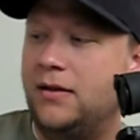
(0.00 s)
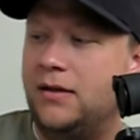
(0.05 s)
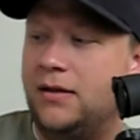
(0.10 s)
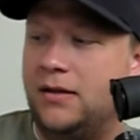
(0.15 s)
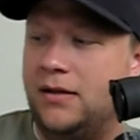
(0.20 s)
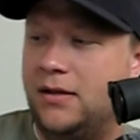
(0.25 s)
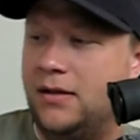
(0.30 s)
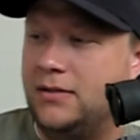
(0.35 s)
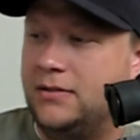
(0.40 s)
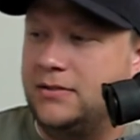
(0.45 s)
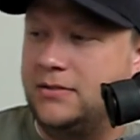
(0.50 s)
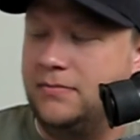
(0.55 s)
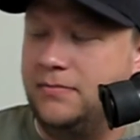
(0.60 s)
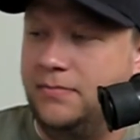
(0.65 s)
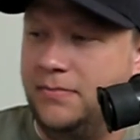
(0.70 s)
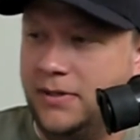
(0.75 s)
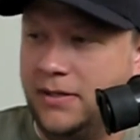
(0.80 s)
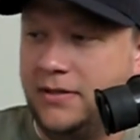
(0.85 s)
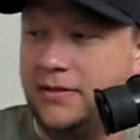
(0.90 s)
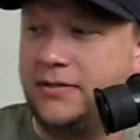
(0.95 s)
it's
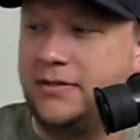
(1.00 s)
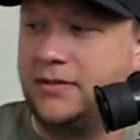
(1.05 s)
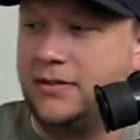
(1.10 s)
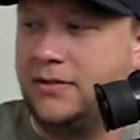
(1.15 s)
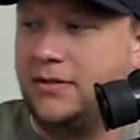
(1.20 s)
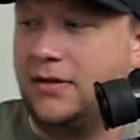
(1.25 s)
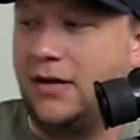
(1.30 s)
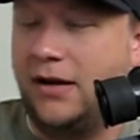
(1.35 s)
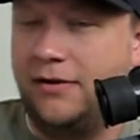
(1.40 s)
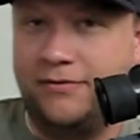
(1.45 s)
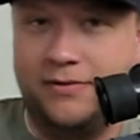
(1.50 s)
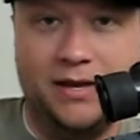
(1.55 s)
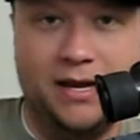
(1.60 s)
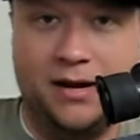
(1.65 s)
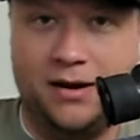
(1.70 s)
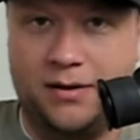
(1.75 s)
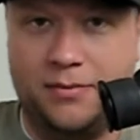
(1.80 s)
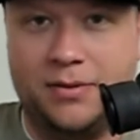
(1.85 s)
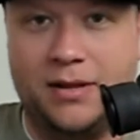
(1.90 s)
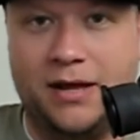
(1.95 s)
built off
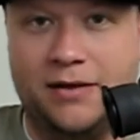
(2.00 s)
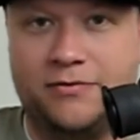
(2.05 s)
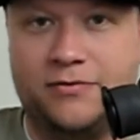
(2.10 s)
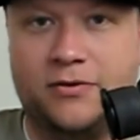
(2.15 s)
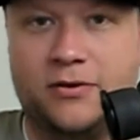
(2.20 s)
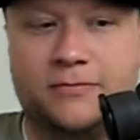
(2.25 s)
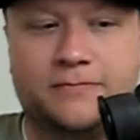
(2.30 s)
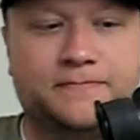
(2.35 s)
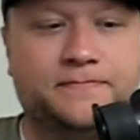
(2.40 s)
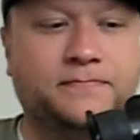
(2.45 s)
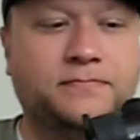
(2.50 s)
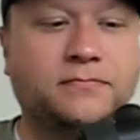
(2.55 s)
the AR platform.